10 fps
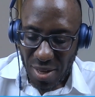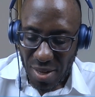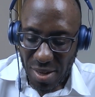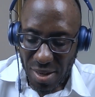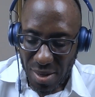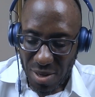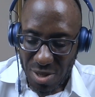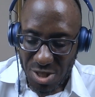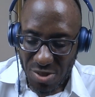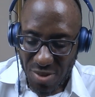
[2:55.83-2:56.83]
Her
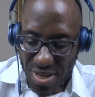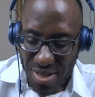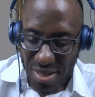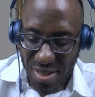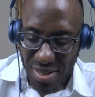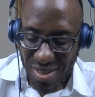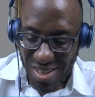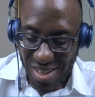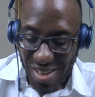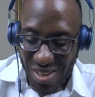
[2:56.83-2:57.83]
training
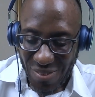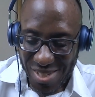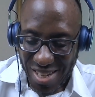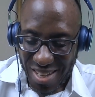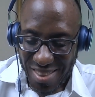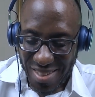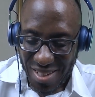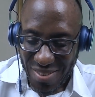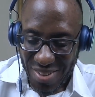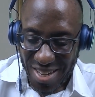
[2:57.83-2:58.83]
was at
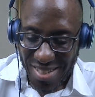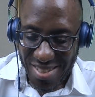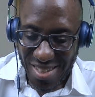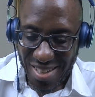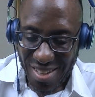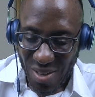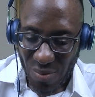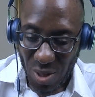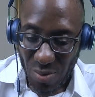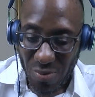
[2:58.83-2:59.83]

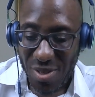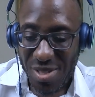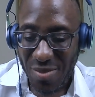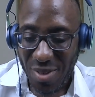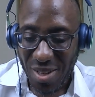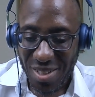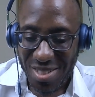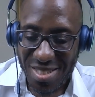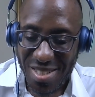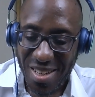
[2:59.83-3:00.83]
first of all,
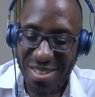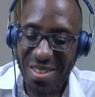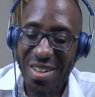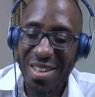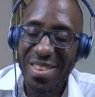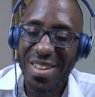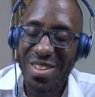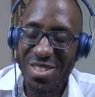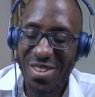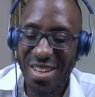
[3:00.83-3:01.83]
she started her healthcare
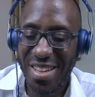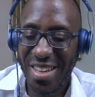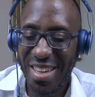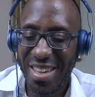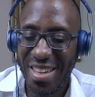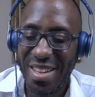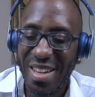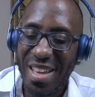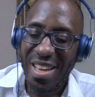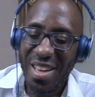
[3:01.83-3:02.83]
training in
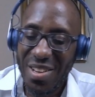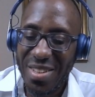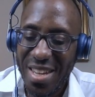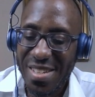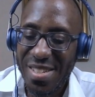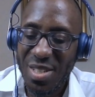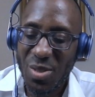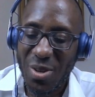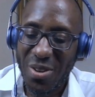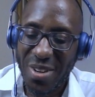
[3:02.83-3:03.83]
Odessa,
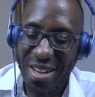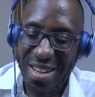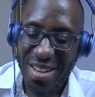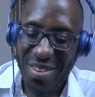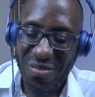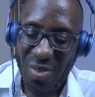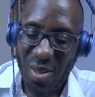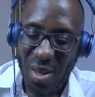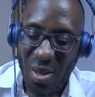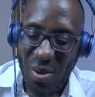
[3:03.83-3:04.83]
Ukraine,
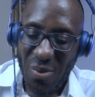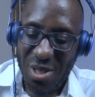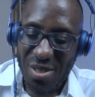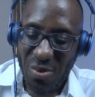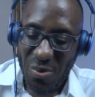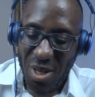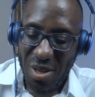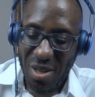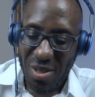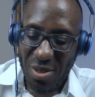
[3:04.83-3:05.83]
which we
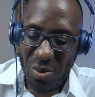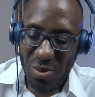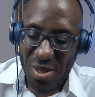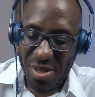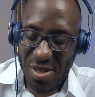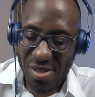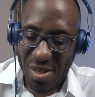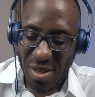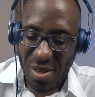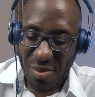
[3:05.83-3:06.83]
all know is it's
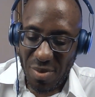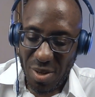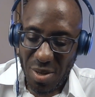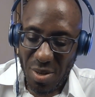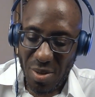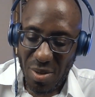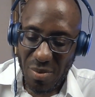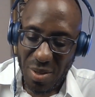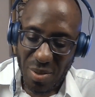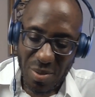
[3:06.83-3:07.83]

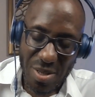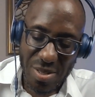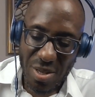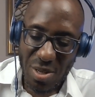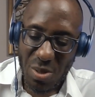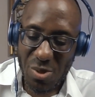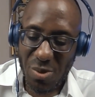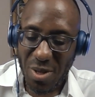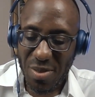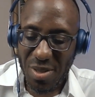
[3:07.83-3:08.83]
a
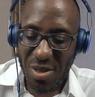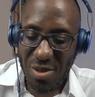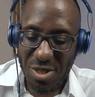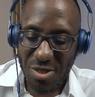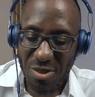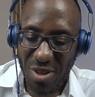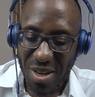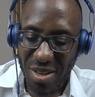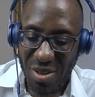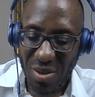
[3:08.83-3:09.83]
newsworthy country right
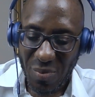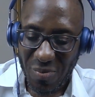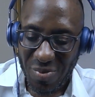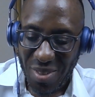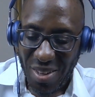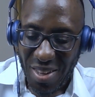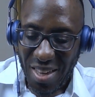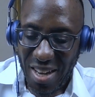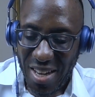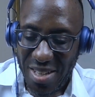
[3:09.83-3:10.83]
now.
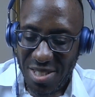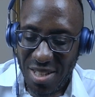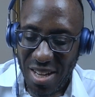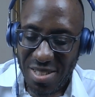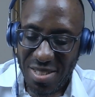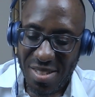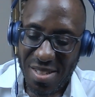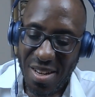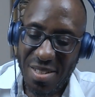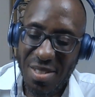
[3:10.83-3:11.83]
And she actually
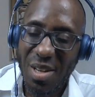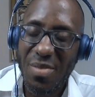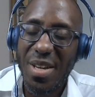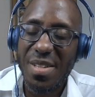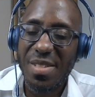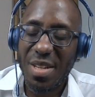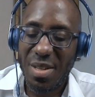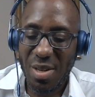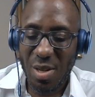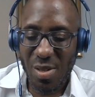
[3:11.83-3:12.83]
started off as a
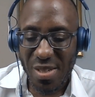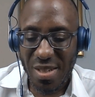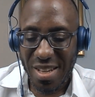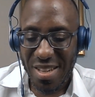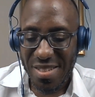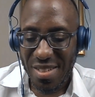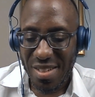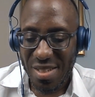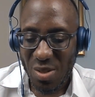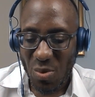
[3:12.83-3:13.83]
nurse in
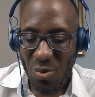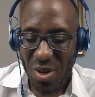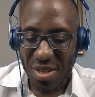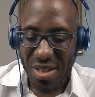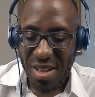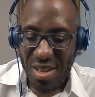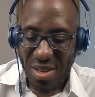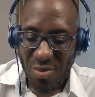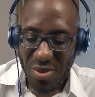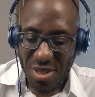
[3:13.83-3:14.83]
1991,
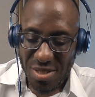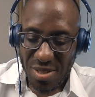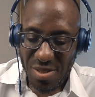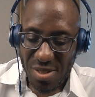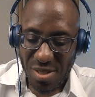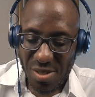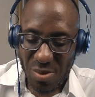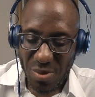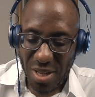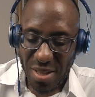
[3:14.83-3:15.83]
finished nursing
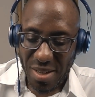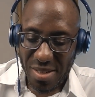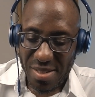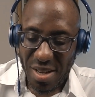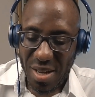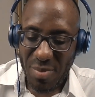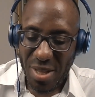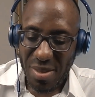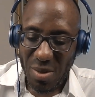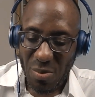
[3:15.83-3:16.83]
school at that time, and
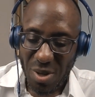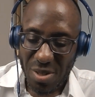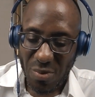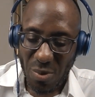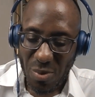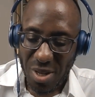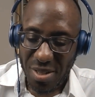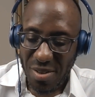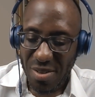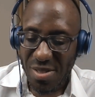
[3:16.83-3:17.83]
then worked for 1
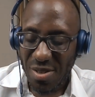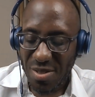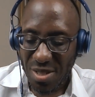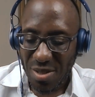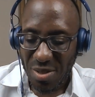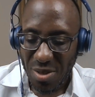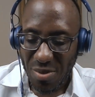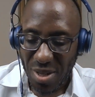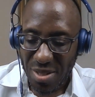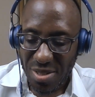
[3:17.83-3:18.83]
year in surgical
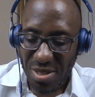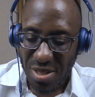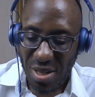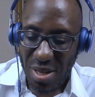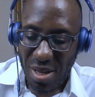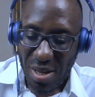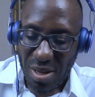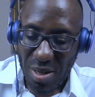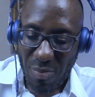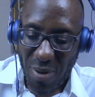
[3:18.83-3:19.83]
urology
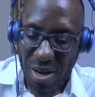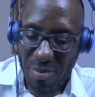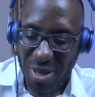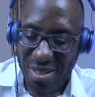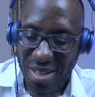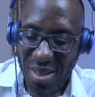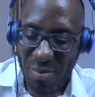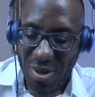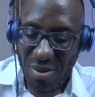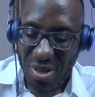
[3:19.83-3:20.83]
department at the
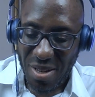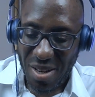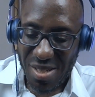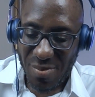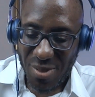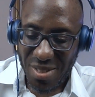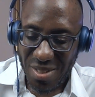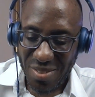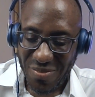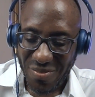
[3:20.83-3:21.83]
Marine
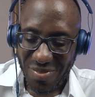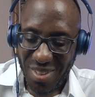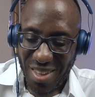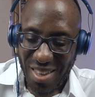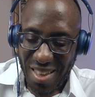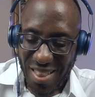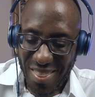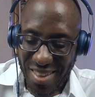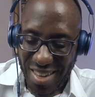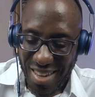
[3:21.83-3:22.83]
Hospital.
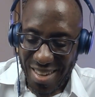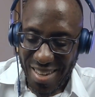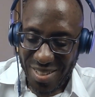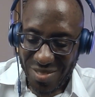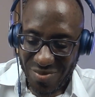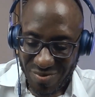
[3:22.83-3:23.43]
Then